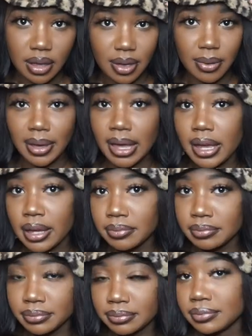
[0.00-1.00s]

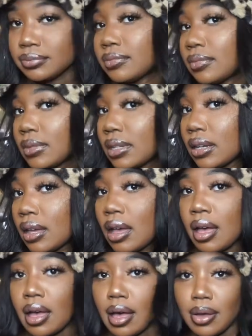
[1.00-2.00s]
okay
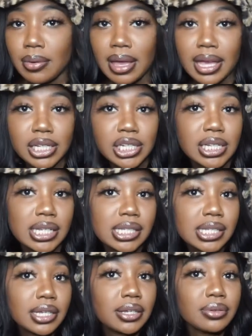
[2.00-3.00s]
okay
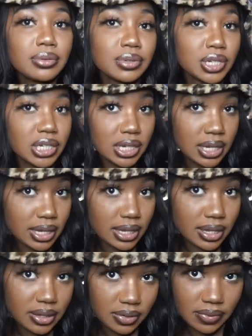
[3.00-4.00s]
she's cute she
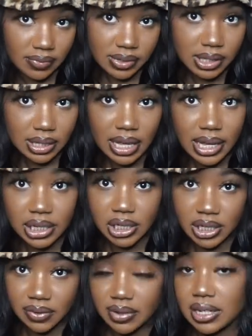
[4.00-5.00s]
gives like
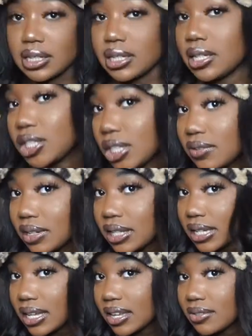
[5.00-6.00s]
she really she
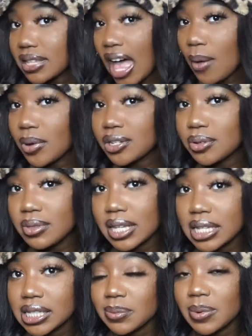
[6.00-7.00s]
really gives i would do
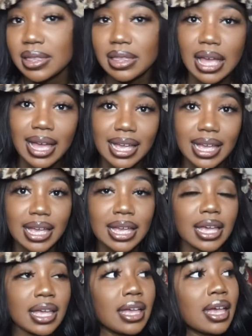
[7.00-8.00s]
this with
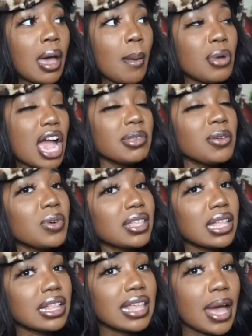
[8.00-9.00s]
like probably
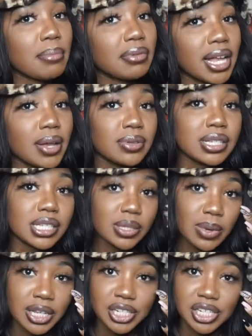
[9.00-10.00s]
with that brown
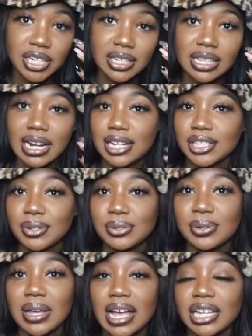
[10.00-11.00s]
sweatshirt that i showed
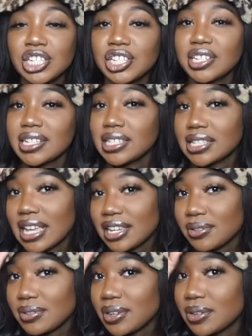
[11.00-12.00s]
you guys just
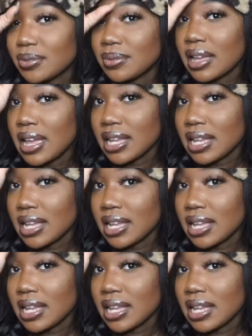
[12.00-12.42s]
like you know